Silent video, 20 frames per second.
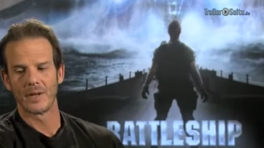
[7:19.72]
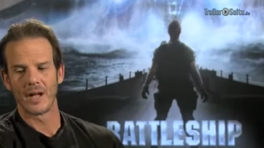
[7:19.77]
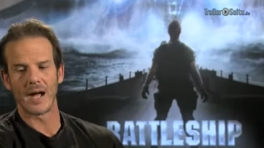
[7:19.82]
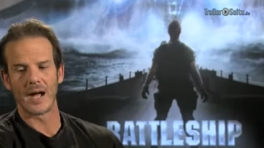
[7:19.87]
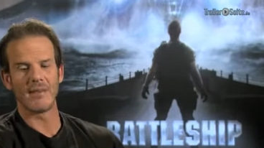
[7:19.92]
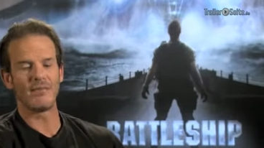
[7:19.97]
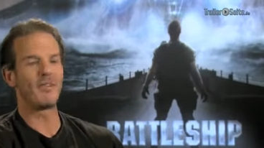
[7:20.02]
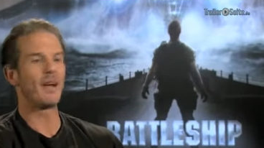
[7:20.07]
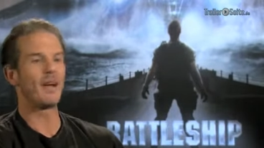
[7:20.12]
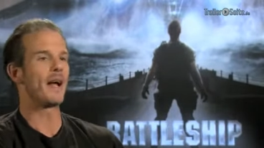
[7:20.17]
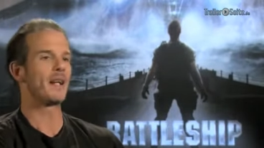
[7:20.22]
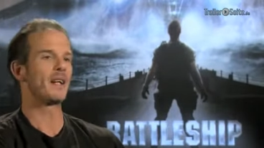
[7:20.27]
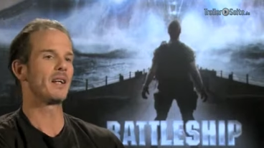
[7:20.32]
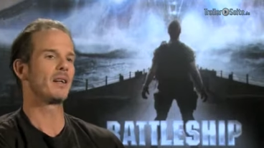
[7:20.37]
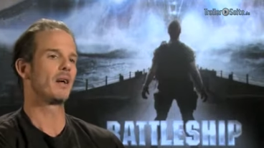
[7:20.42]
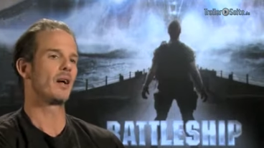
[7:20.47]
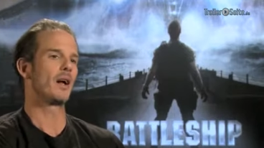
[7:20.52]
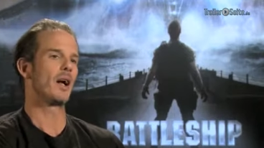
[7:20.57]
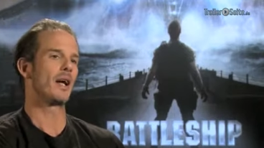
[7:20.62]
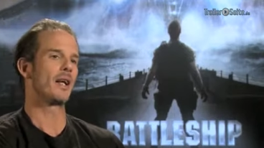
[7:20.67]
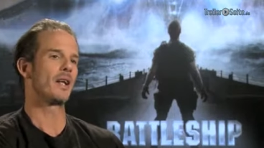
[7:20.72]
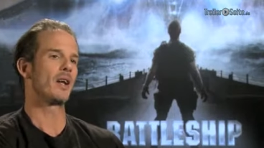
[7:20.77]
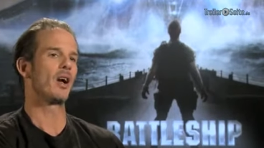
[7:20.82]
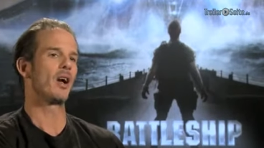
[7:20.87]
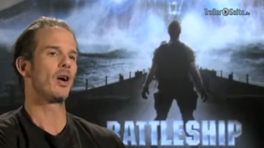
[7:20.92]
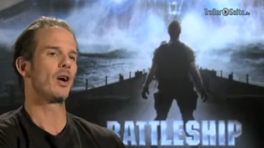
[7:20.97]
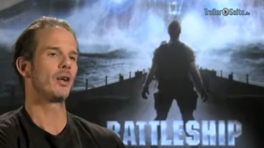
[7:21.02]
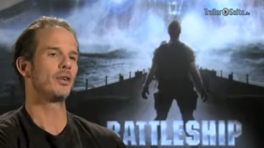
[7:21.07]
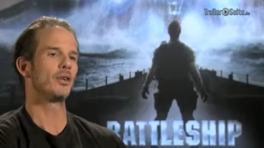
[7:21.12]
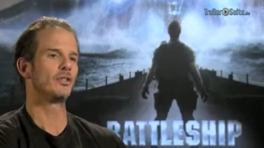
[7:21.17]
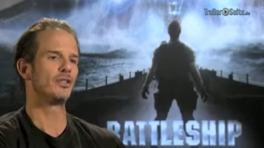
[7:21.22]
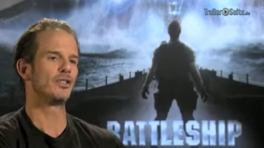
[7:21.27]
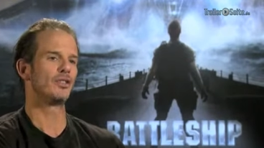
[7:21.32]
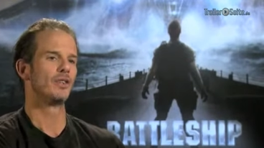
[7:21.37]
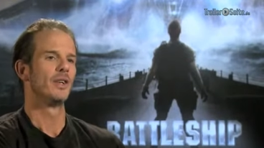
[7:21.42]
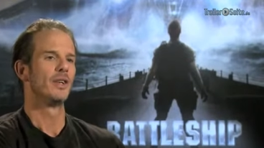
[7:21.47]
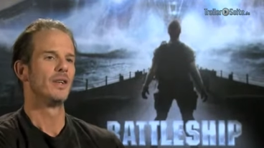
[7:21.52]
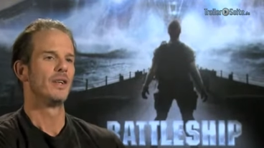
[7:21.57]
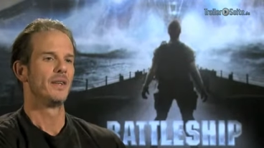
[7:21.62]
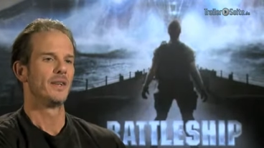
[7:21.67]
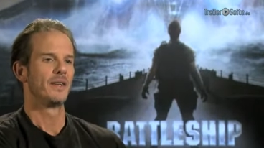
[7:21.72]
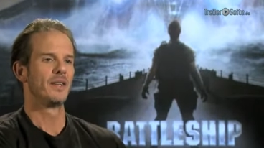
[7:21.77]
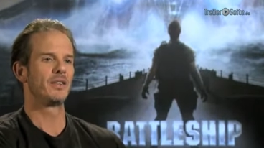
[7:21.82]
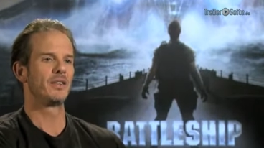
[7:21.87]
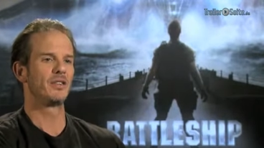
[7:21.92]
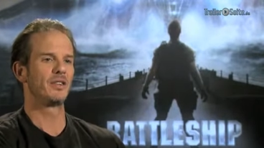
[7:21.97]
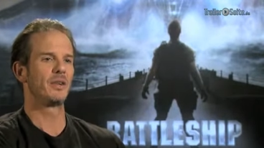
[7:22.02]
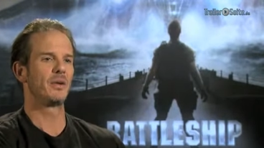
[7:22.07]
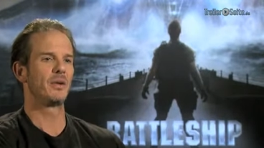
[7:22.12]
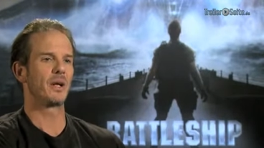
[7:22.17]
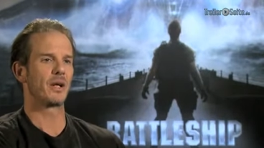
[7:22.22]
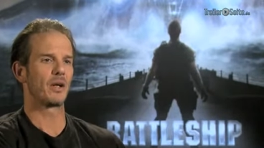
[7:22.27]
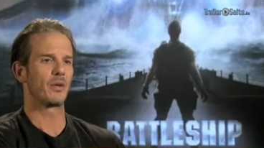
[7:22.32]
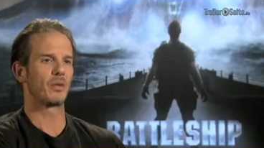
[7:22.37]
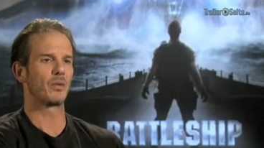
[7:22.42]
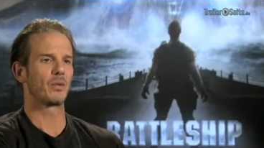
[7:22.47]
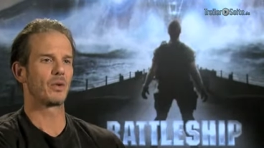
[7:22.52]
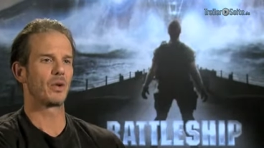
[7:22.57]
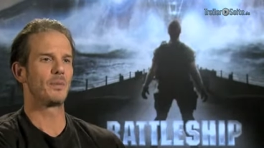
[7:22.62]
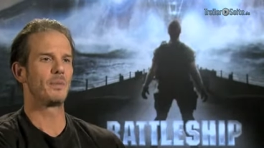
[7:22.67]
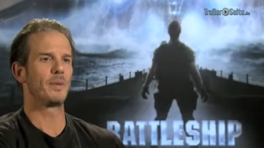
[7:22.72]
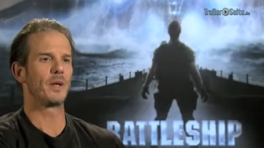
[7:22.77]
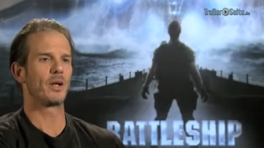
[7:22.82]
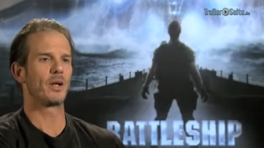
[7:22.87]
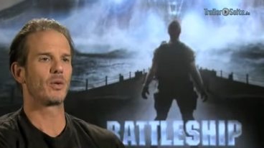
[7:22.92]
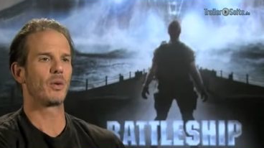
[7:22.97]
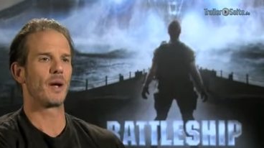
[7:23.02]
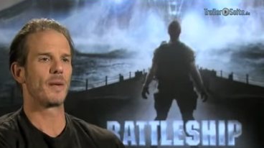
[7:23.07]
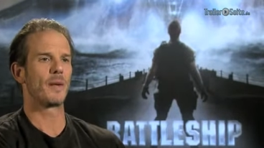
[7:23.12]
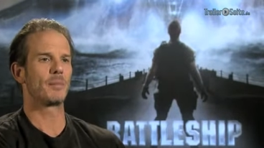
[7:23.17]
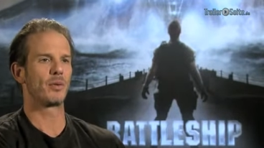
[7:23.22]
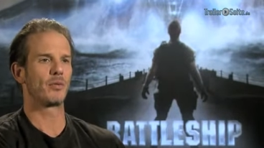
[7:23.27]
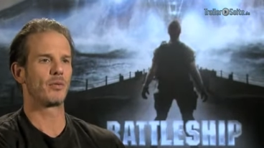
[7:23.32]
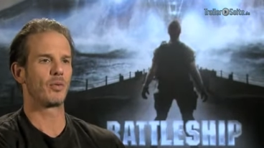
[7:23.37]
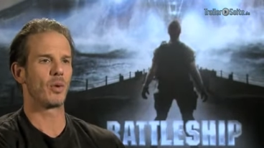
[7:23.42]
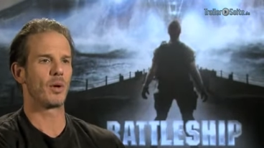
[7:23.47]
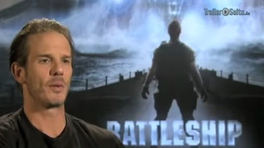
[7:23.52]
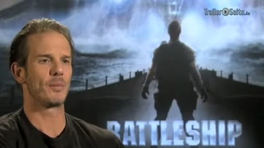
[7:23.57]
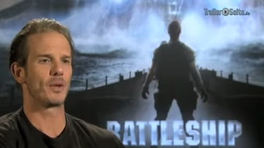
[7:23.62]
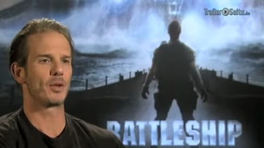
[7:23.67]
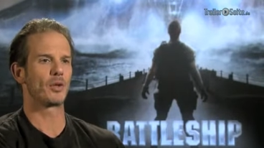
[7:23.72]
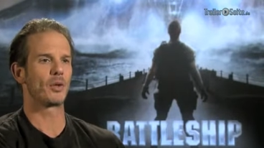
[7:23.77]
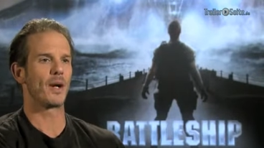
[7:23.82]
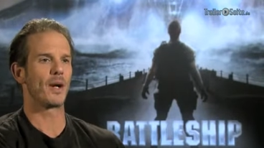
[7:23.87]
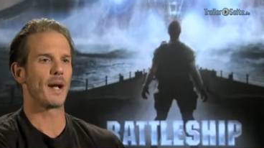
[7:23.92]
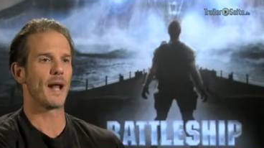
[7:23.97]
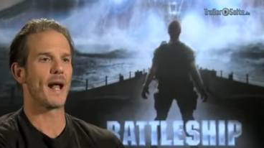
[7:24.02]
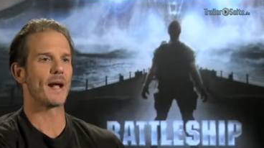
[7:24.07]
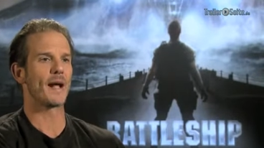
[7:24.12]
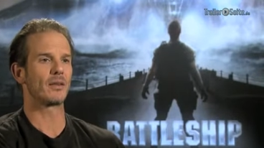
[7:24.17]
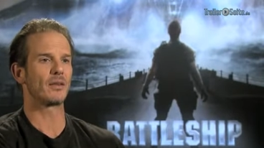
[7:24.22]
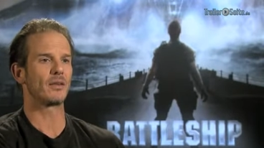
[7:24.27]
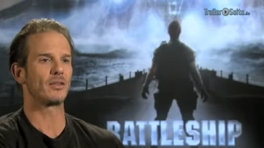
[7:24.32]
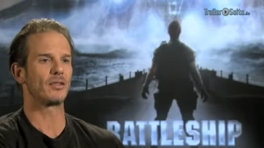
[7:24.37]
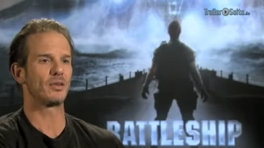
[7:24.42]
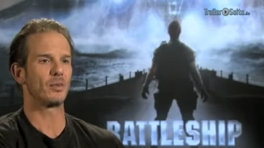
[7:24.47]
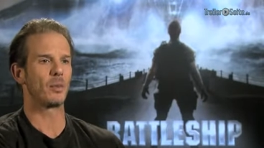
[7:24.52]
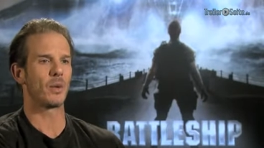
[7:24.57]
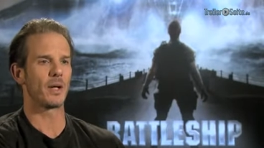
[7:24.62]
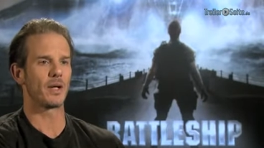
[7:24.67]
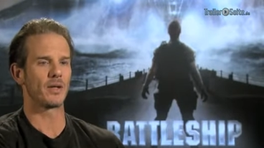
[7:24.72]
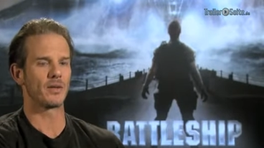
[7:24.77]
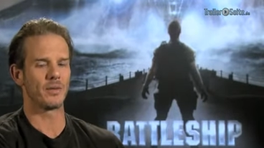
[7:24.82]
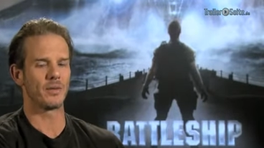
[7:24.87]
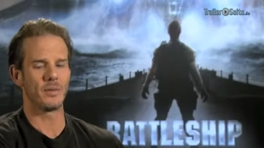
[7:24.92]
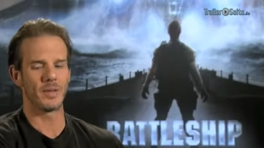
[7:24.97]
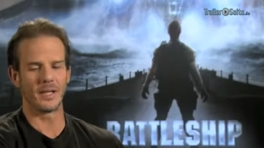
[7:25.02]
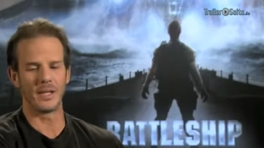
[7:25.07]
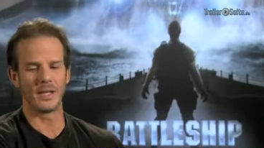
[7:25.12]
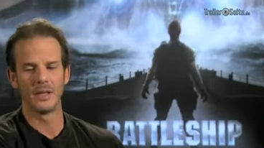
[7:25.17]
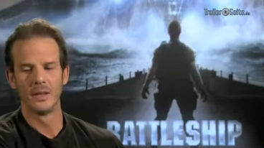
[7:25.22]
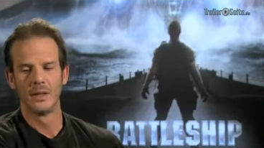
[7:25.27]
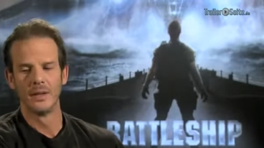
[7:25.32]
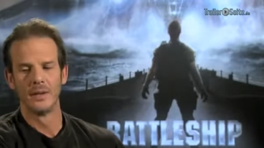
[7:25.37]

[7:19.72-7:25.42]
I had a hunch that she could be a great performer, a great actor if she wanted to be.